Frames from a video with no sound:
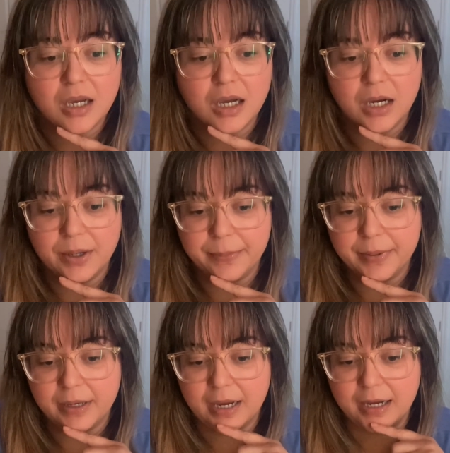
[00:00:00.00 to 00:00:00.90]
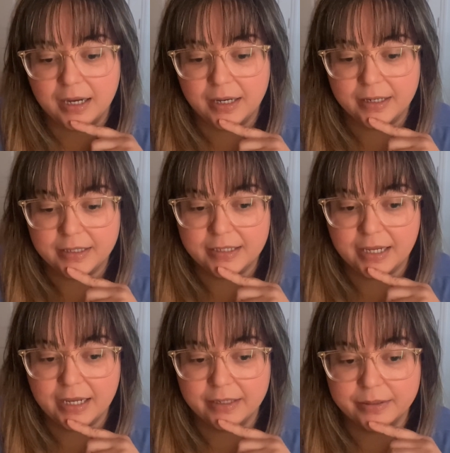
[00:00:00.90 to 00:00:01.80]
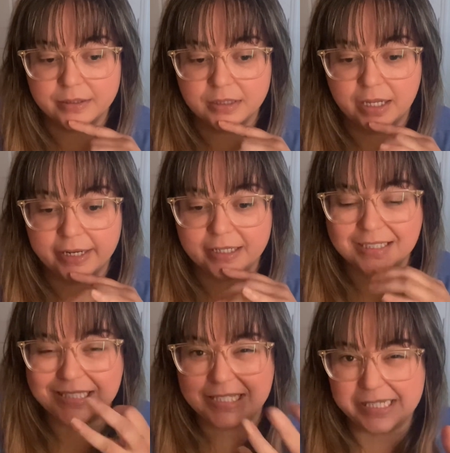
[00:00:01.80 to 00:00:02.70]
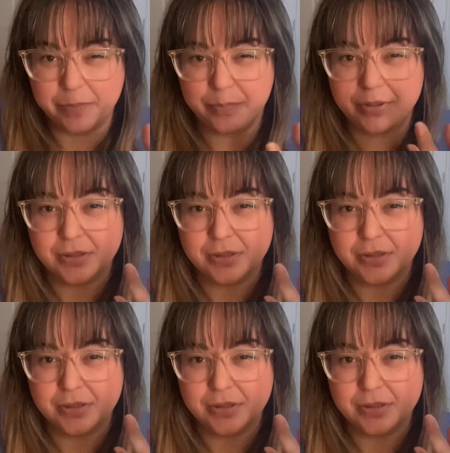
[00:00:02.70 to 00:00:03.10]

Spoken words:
I get like deep